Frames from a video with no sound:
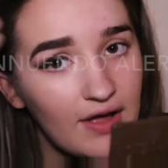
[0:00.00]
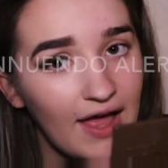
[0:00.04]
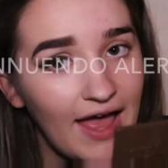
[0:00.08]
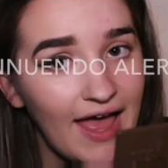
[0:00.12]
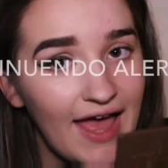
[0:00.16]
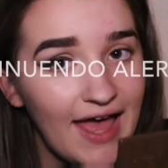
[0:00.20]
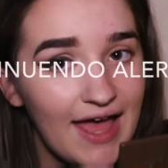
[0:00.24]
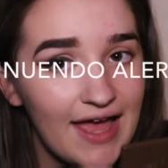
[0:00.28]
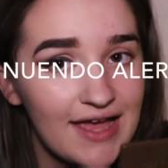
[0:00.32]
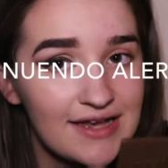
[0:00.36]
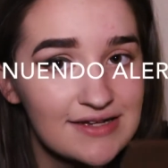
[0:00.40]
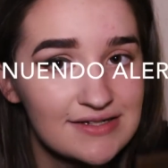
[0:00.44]

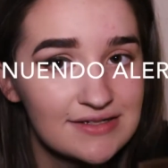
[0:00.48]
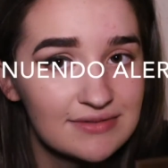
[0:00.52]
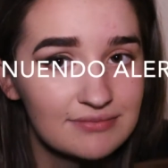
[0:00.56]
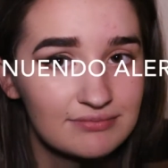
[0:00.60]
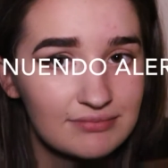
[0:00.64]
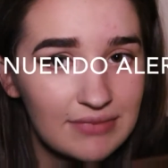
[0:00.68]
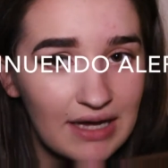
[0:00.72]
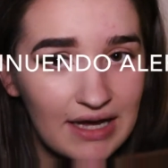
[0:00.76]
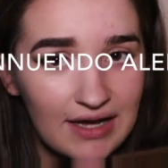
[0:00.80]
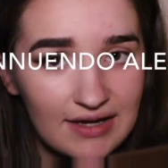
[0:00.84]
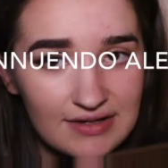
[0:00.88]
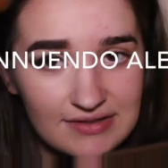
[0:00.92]
Head
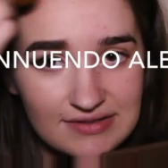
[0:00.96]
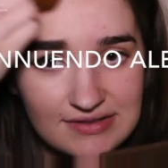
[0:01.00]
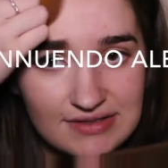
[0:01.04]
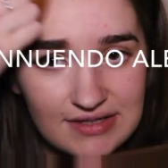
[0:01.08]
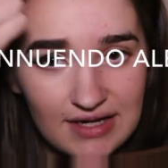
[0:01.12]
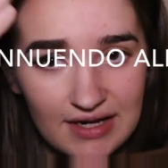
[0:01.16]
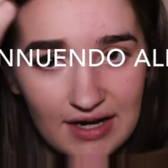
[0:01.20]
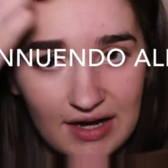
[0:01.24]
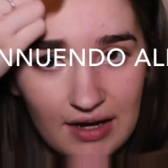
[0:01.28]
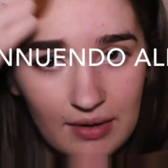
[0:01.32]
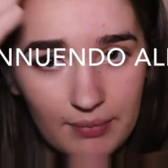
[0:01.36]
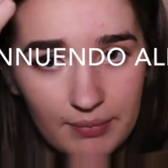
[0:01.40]
has
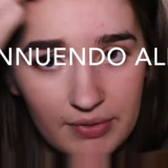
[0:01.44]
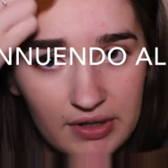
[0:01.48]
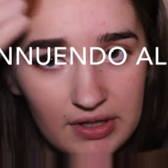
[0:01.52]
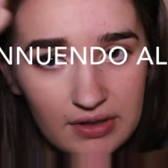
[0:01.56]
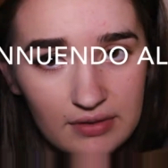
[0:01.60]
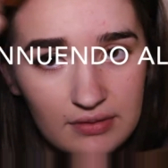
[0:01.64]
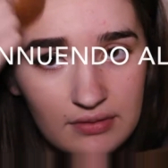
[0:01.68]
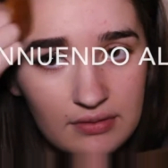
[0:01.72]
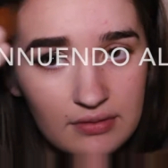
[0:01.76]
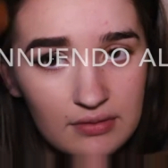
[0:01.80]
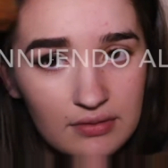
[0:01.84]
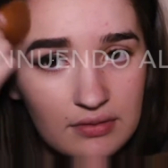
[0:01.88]
to
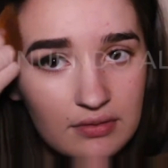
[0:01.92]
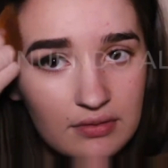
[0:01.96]
happen.